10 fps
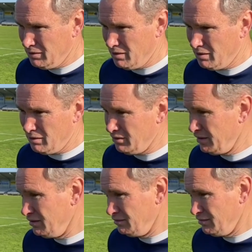And
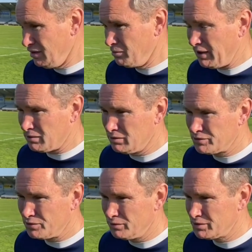Lee, you know, back on the
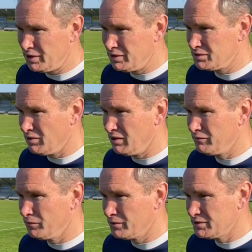score sheet is
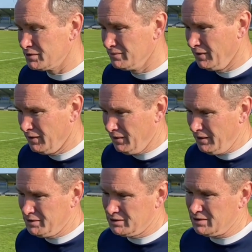great for us. And
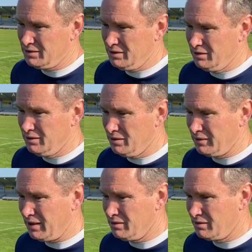it's just,
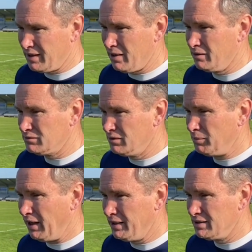again, the character of
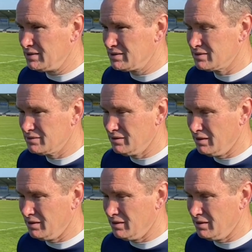the players.